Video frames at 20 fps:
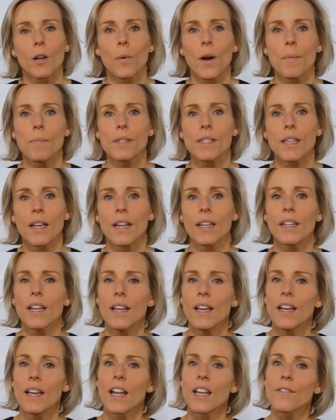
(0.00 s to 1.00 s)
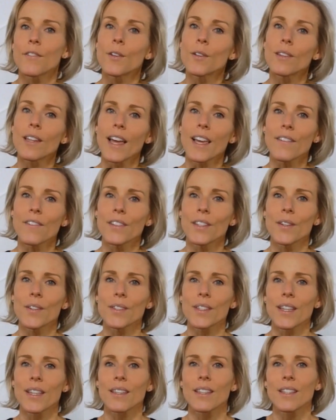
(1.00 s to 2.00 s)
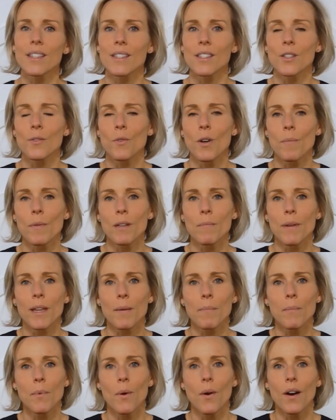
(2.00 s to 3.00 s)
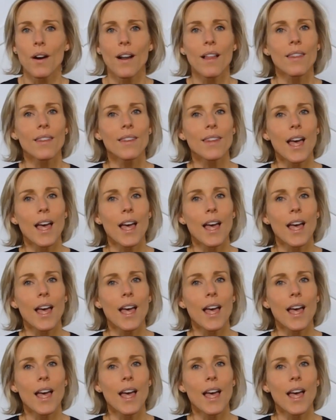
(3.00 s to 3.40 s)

our website. And if you like videos like this and you want me to make more,